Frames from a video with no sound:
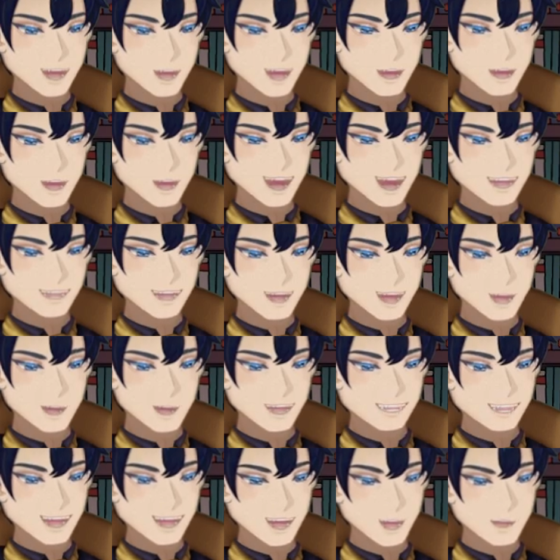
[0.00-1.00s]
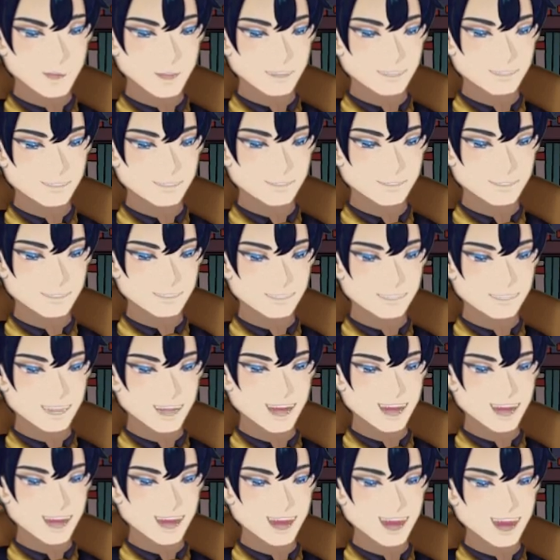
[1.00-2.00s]
Domenico has come in, and
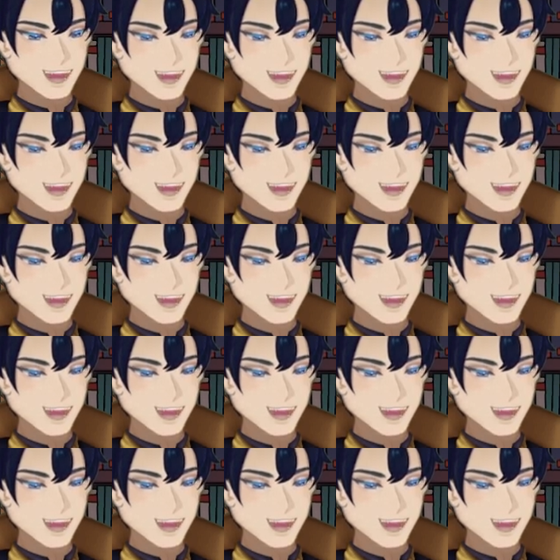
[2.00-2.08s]
he